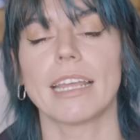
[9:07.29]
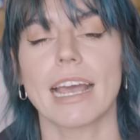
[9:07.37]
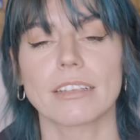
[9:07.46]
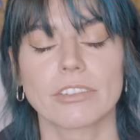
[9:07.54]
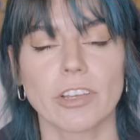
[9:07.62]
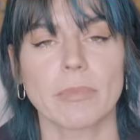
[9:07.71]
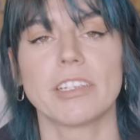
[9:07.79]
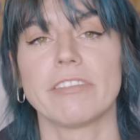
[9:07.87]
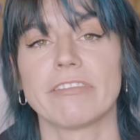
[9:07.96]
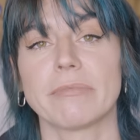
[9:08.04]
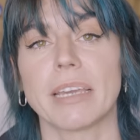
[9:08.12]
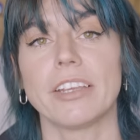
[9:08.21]
It has so much
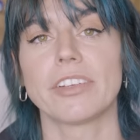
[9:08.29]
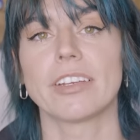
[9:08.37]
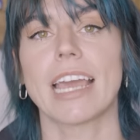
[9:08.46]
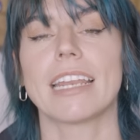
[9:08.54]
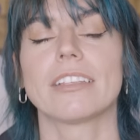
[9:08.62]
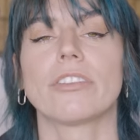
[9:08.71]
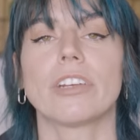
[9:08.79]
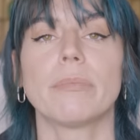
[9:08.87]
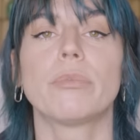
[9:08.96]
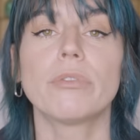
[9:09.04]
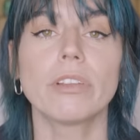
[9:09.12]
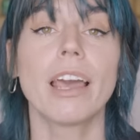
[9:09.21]
information, and it's going
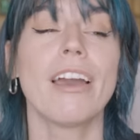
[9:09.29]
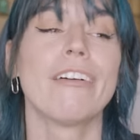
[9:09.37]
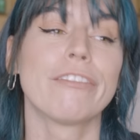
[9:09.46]
to put